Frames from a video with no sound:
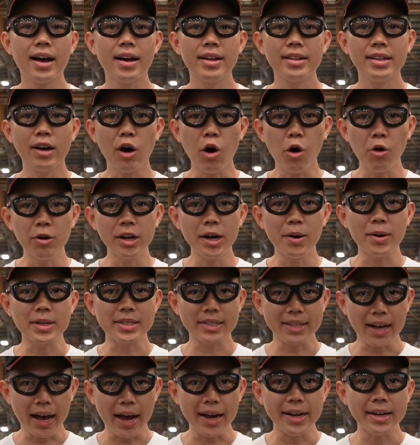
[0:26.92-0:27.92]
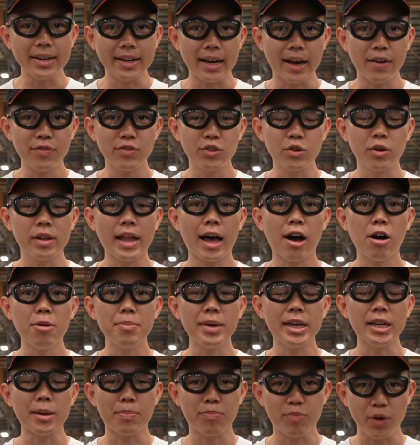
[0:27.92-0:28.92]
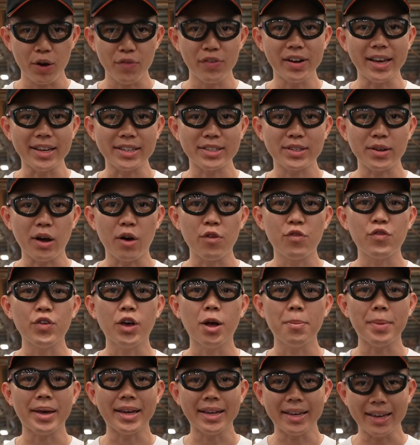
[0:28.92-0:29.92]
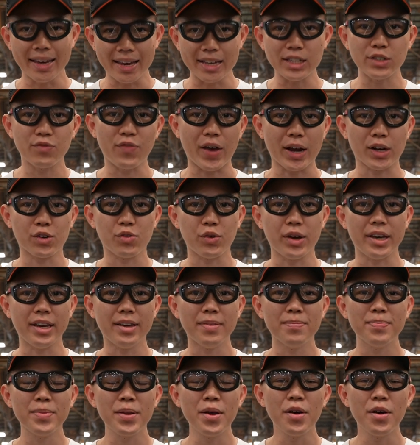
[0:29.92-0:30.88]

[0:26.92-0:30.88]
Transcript: the owner was kind enough to allow me the privilege of filming his factory